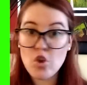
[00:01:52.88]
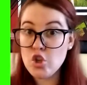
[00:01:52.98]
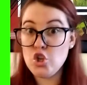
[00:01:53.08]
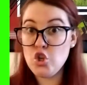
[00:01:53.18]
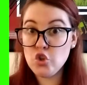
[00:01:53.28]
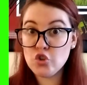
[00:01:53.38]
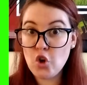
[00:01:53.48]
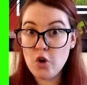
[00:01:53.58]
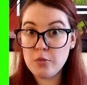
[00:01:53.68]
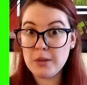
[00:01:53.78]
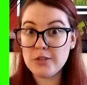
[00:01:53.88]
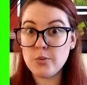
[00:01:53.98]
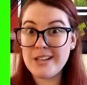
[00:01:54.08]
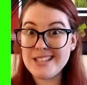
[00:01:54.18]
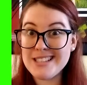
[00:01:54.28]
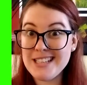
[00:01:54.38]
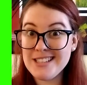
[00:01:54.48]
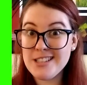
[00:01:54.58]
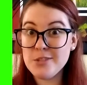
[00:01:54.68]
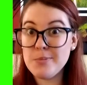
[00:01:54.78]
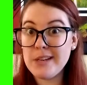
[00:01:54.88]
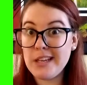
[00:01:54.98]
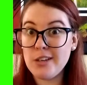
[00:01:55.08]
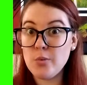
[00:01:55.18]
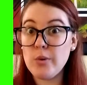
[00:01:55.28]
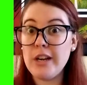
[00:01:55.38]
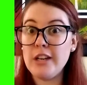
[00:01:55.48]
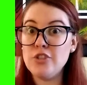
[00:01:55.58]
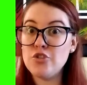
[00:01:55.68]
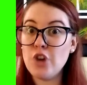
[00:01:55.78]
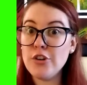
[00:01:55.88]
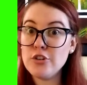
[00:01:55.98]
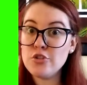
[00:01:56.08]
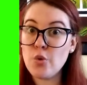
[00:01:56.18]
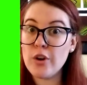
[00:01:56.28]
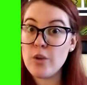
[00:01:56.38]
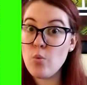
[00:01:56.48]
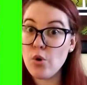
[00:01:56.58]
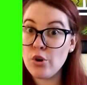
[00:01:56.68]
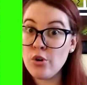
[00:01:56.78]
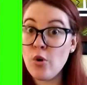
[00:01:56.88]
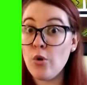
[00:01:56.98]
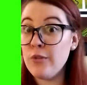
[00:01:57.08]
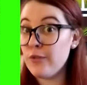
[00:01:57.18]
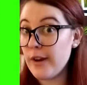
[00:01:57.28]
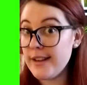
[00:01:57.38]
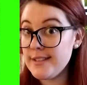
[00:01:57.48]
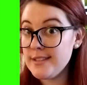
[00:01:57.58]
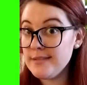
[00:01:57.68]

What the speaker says: Use commas when a sentence begins with an introductory word or phrase.